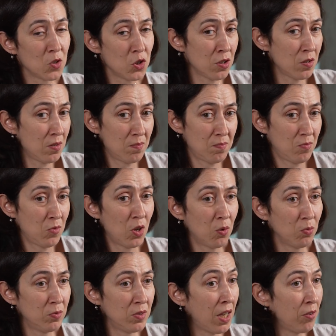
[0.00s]
just
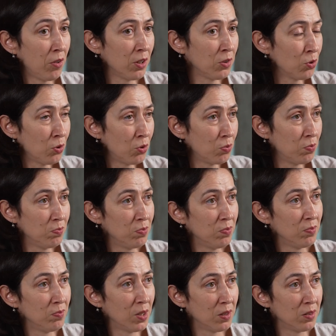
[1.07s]
daring to
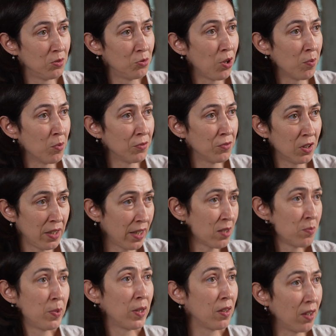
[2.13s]
dream of the
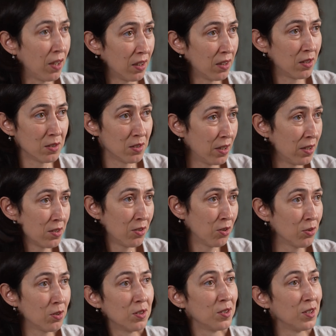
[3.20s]
next big thing, because it's
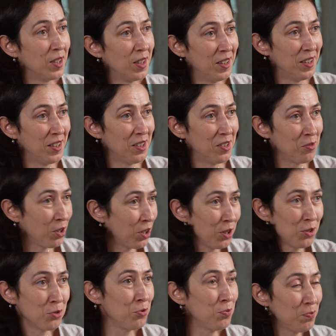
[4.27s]
not, we
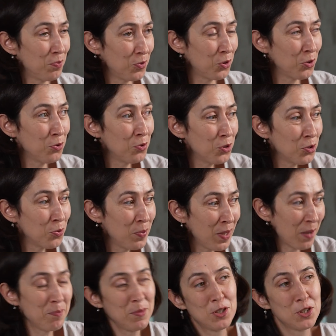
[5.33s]
need to
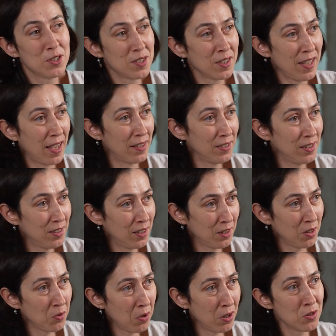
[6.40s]
be ambitious again. And I
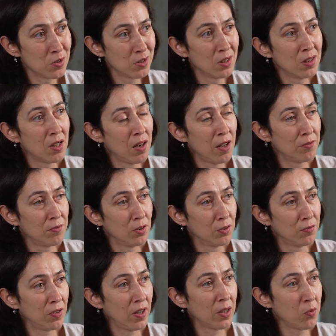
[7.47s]
think we're just at the level
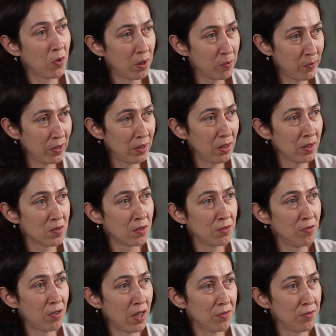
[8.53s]
of like, we are barely
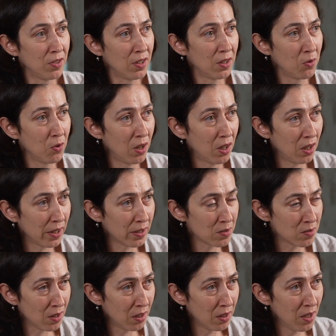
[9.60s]
surviving, we are like
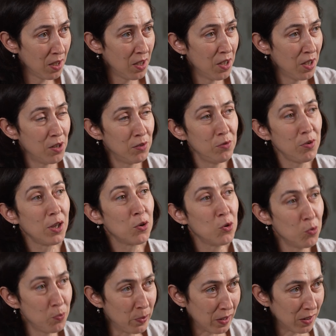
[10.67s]
still
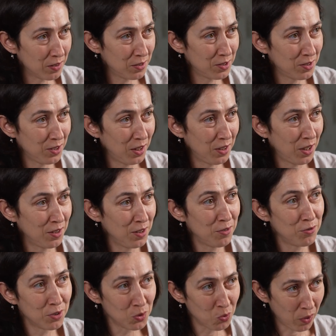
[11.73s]
recouping in
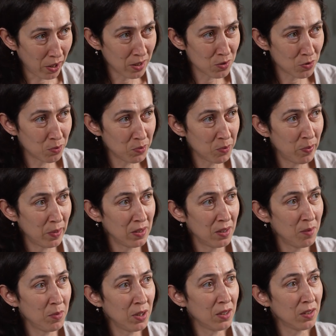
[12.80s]
different ways from the
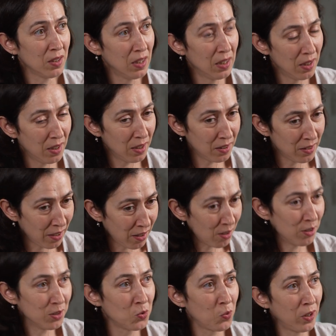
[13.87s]
pandemic, and I
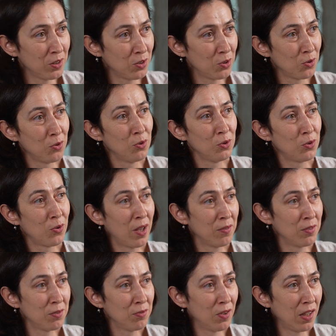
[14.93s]
can't wait to
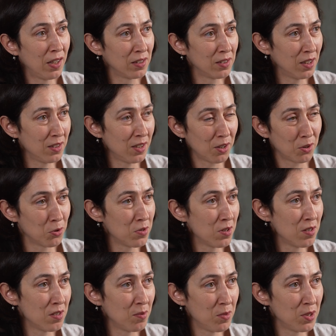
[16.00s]
have the feeling that the
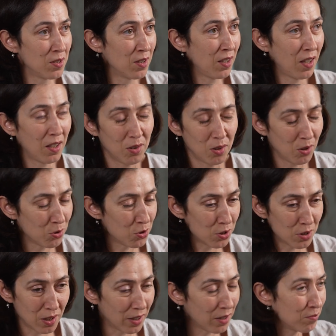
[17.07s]
ecosystem is again,
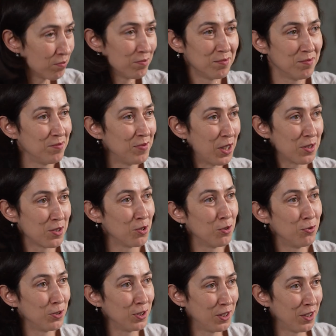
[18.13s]
just like, let's go
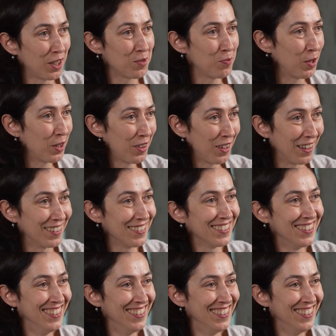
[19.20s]
for the next big thing.